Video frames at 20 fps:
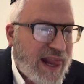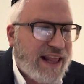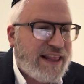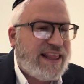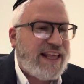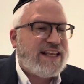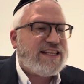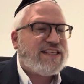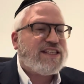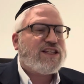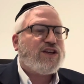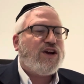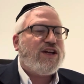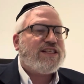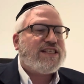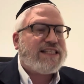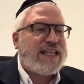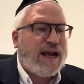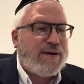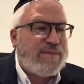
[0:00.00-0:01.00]
this
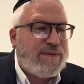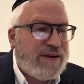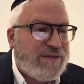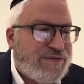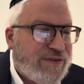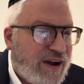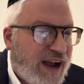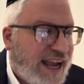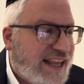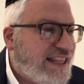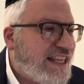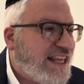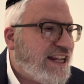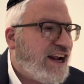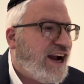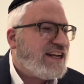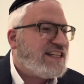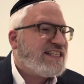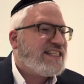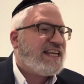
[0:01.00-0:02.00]
schus that we find in
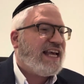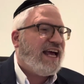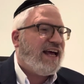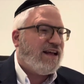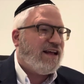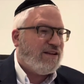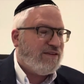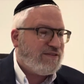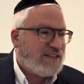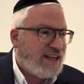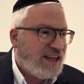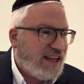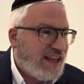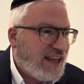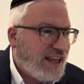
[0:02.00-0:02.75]
ourselves,